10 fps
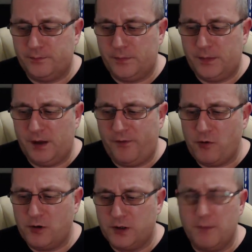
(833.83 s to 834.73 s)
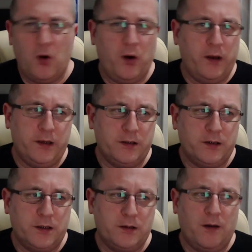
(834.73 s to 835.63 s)
The focus on mine
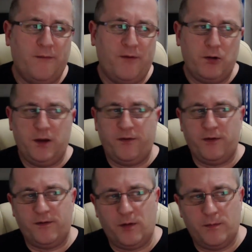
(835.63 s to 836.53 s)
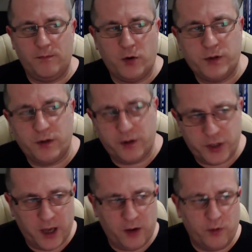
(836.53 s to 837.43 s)
is very different from most other
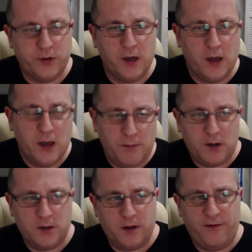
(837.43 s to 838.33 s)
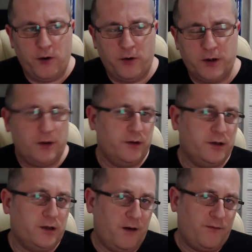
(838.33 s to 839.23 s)
channels because I focus on the
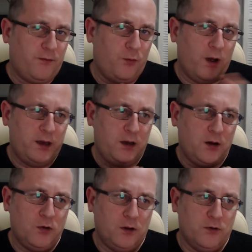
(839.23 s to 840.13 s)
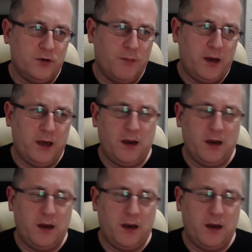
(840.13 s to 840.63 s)
stuff where you could lose money.